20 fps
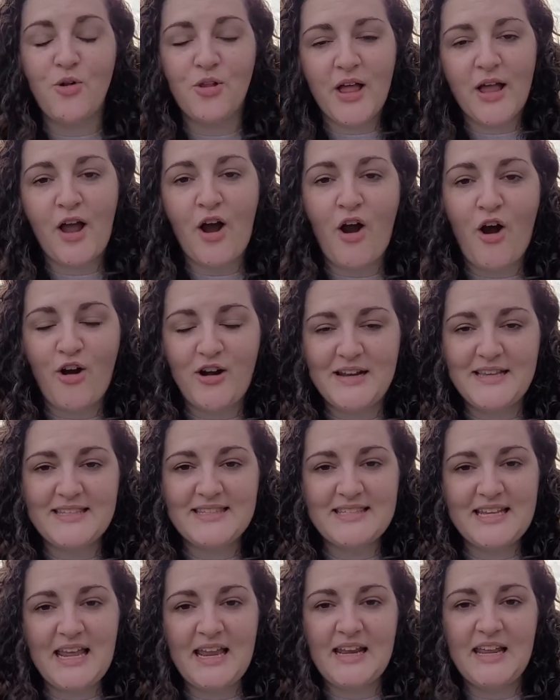like I already
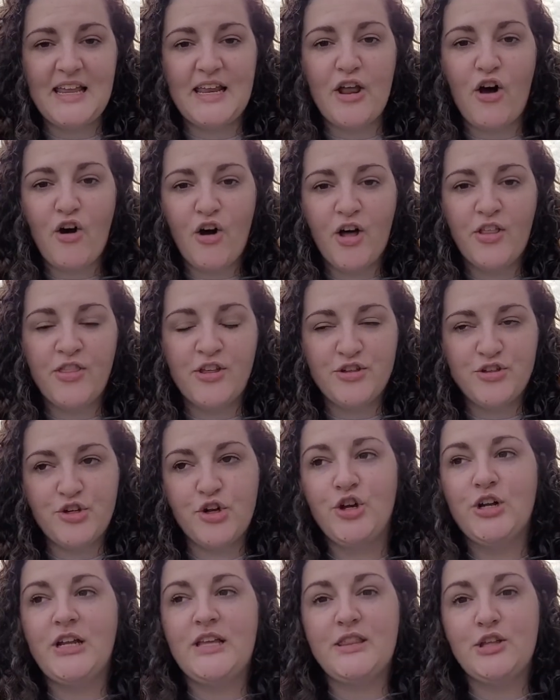stated, on the journey.